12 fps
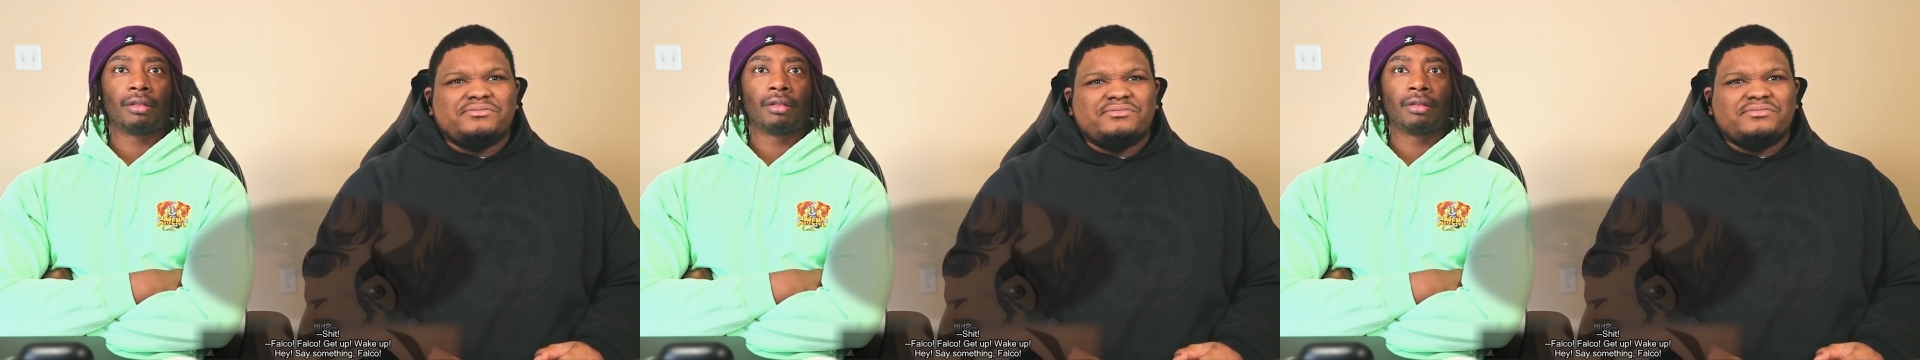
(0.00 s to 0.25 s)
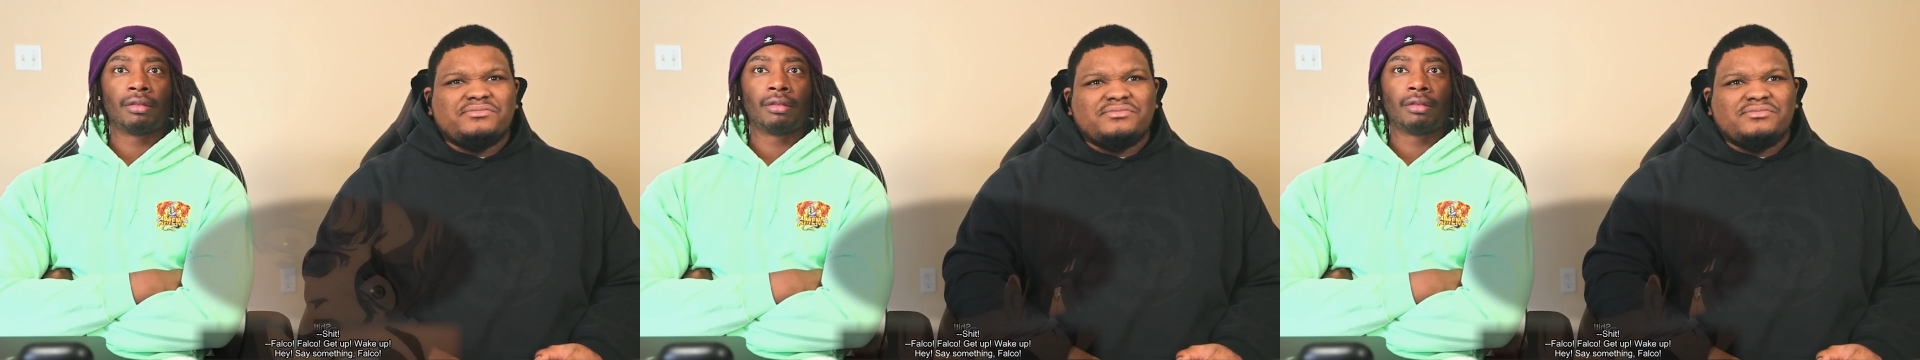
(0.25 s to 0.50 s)

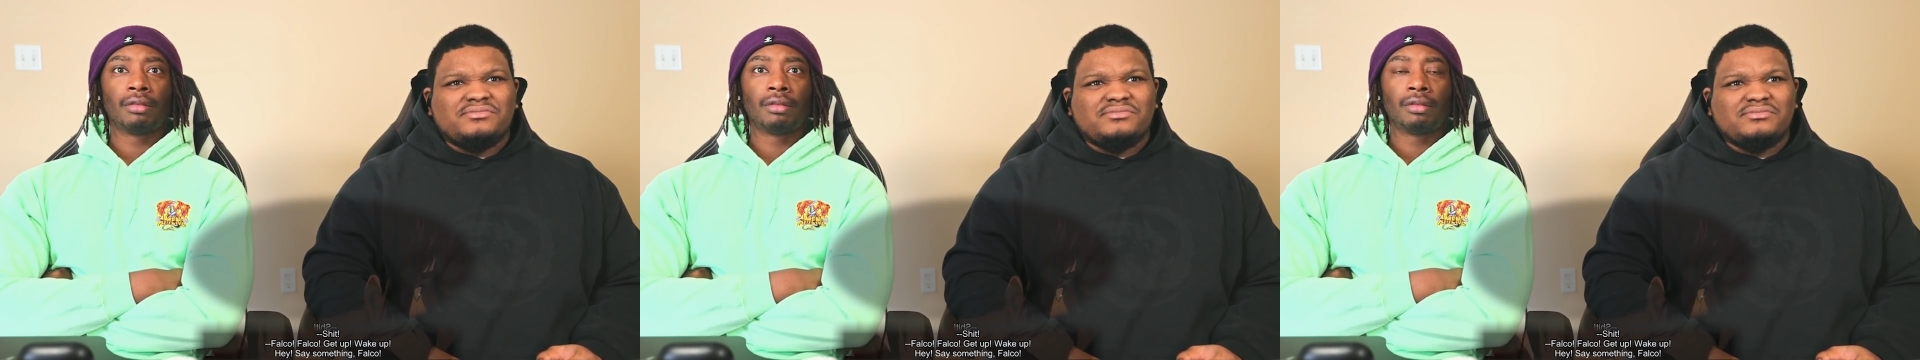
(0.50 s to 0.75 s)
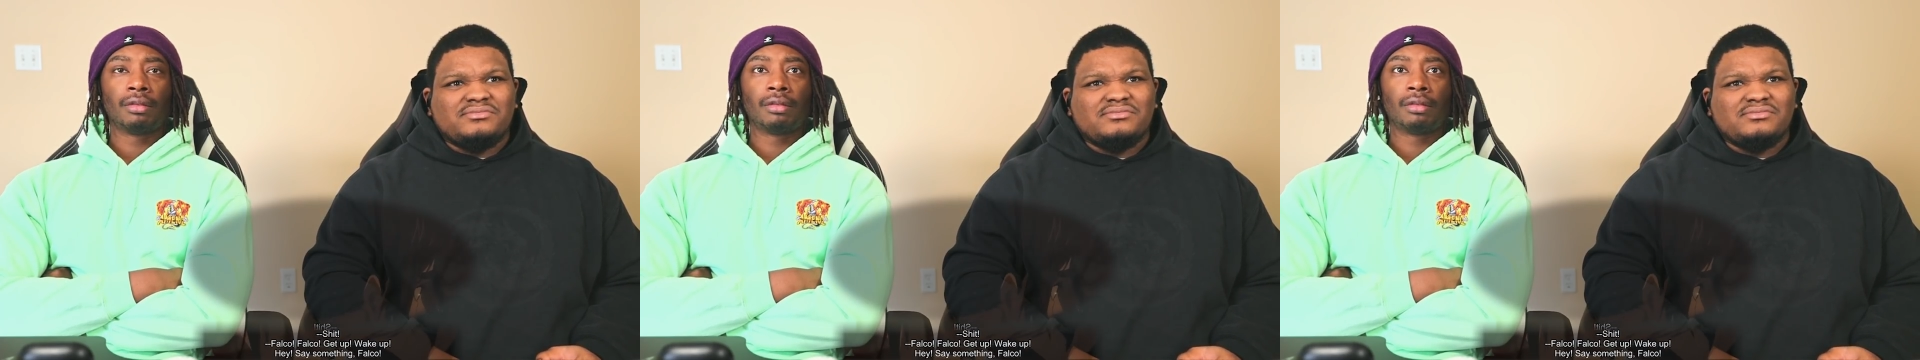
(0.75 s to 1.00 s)

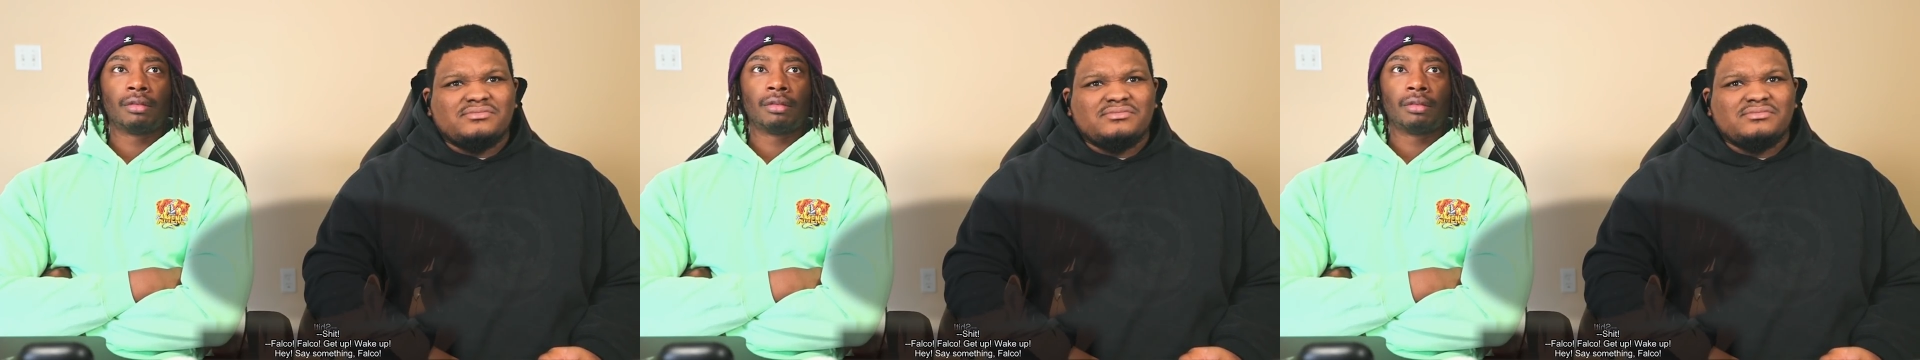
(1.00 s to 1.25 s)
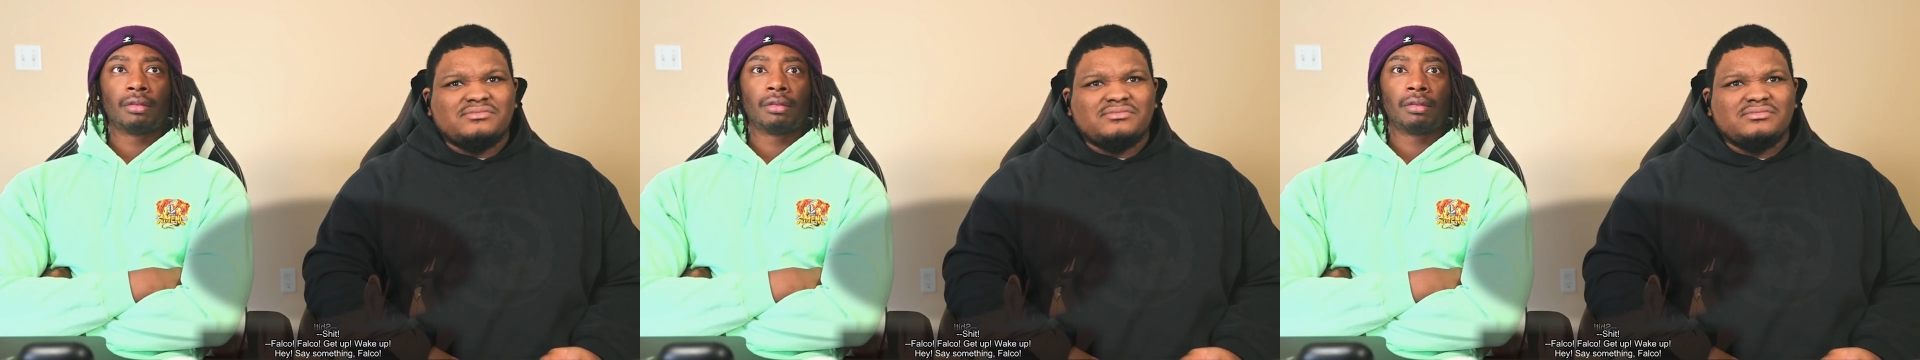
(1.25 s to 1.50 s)

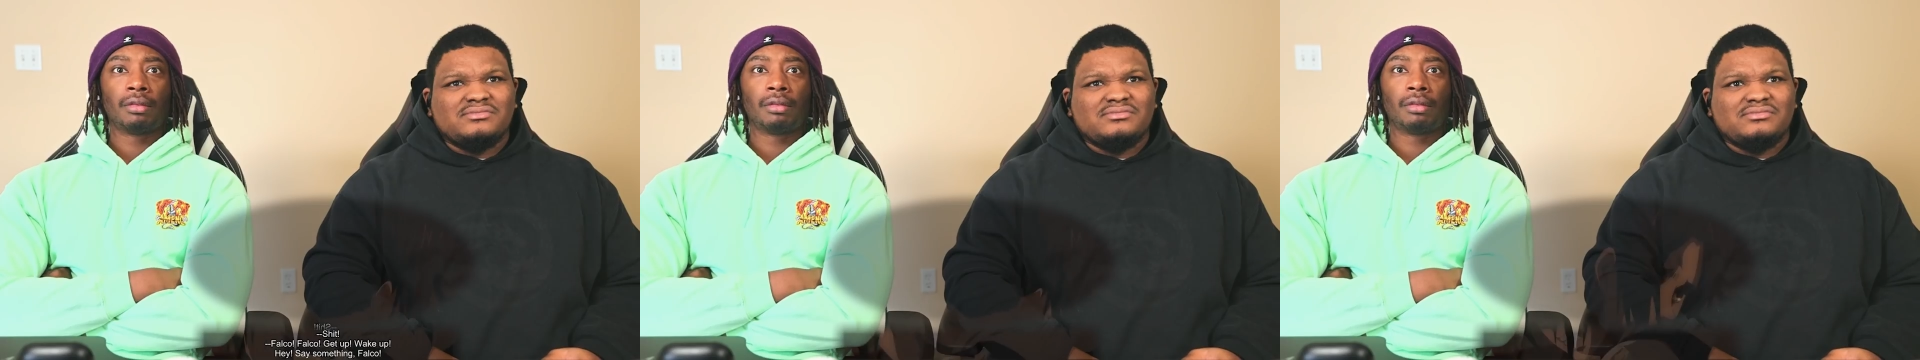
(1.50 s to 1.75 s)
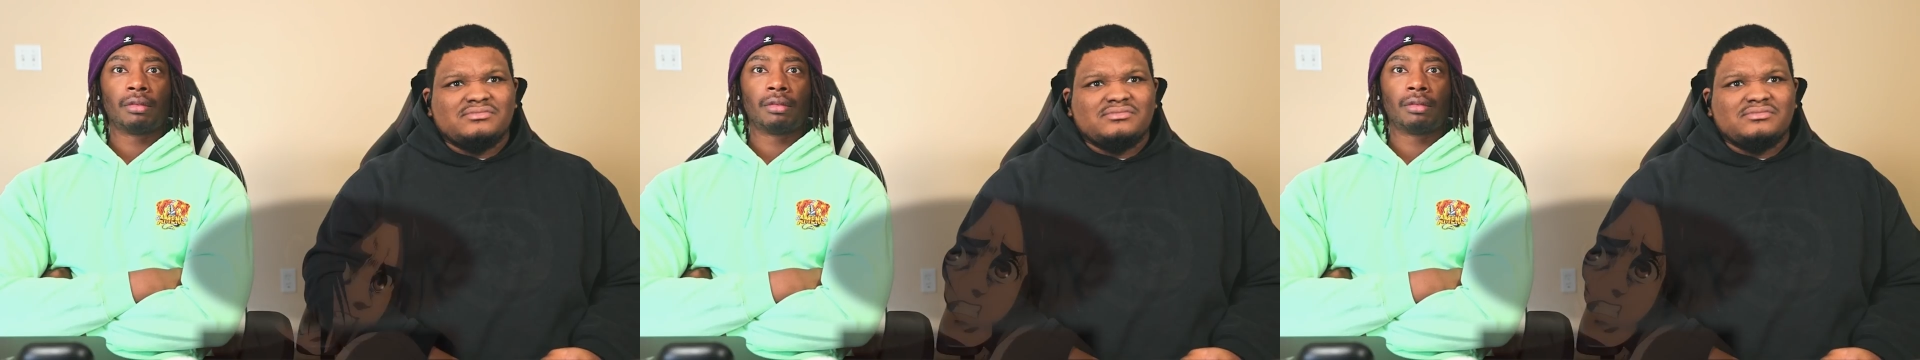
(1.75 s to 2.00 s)

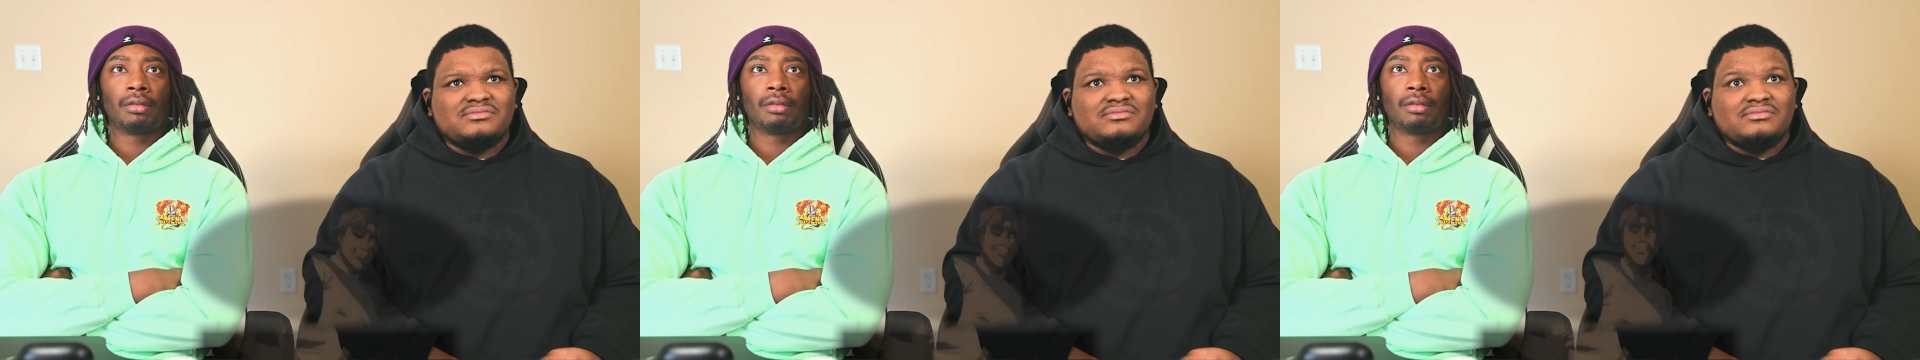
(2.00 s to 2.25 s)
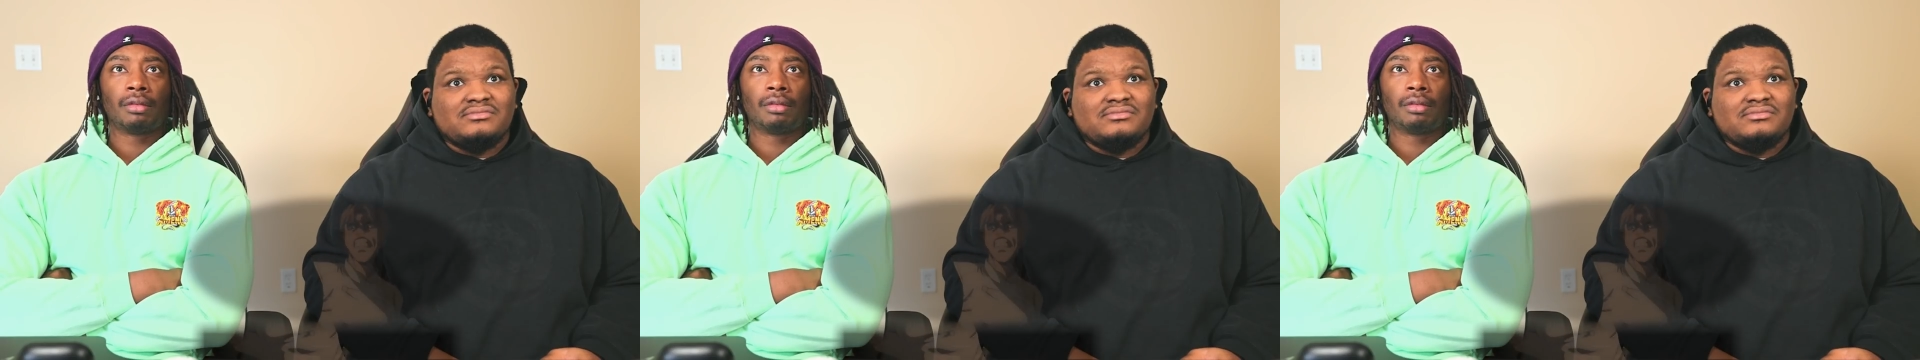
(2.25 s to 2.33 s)
Nothing is said.